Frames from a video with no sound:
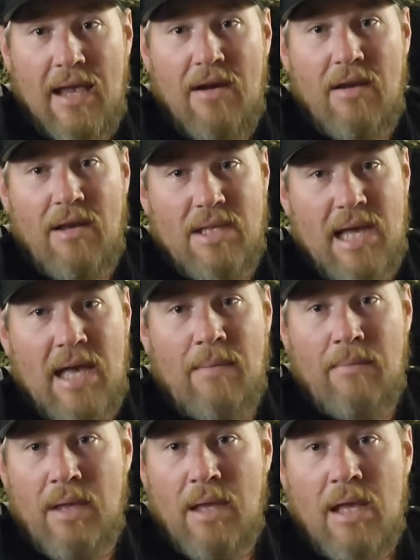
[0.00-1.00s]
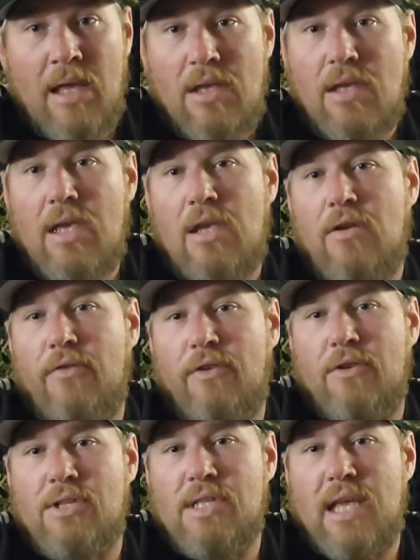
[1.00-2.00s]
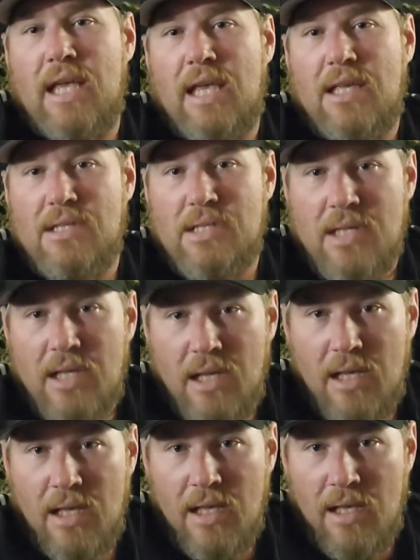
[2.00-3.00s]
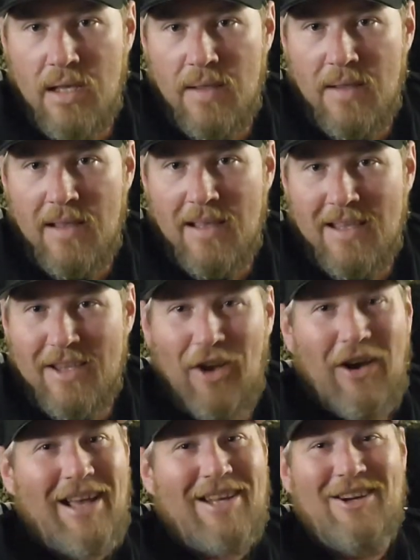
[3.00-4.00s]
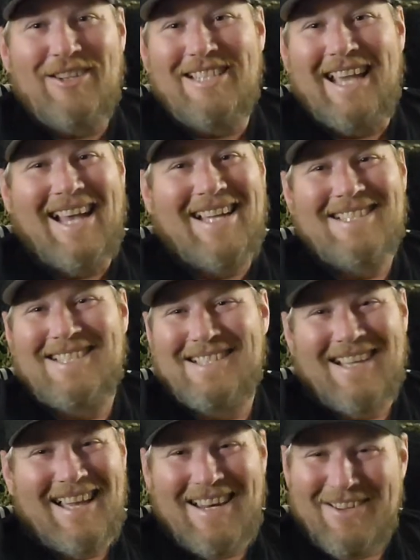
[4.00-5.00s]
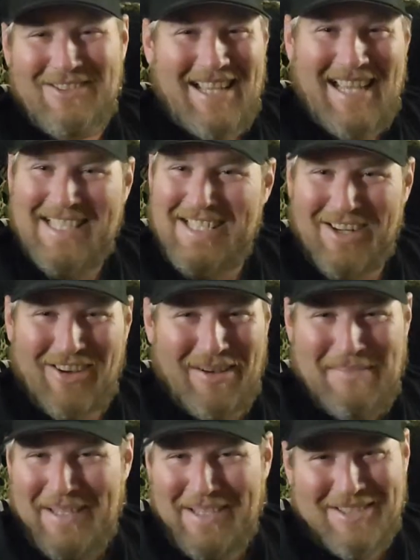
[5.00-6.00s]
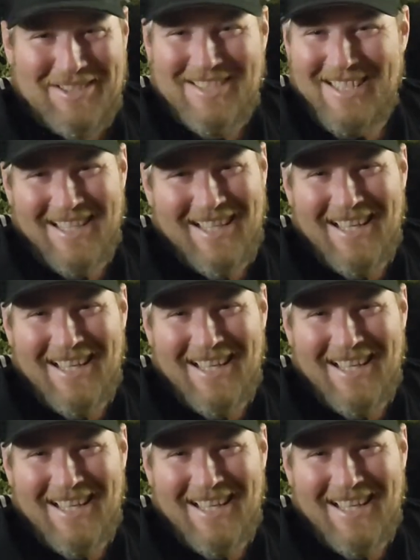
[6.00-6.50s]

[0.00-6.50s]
I hear you, Tom. Your first thing is, no, I don't dance. I don't dance at all, Mills.